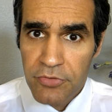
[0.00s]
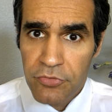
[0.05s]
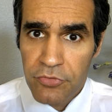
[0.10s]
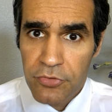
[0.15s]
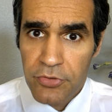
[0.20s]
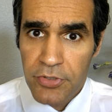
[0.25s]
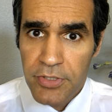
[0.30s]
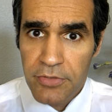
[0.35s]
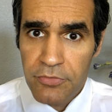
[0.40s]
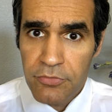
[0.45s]

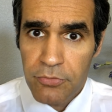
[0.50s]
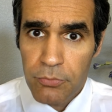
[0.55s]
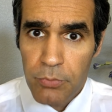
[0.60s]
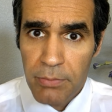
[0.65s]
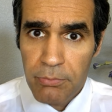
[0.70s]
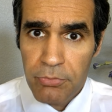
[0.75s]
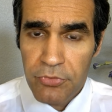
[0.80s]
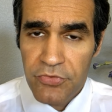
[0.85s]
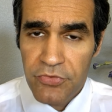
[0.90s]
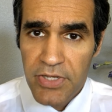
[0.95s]
attorney to
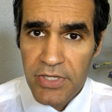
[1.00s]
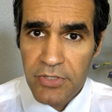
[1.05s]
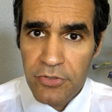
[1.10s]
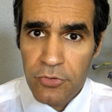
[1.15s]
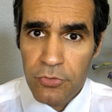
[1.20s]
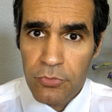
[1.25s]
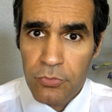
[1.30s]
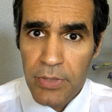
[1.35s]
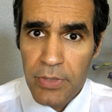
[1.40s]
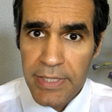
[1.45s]
represent
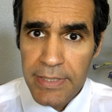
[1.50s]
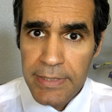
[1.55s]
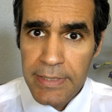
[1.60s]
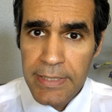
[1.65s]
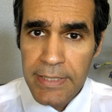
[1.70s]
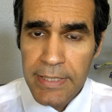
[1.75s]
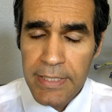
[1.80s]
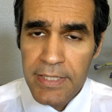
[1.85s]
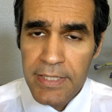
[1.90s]
you, and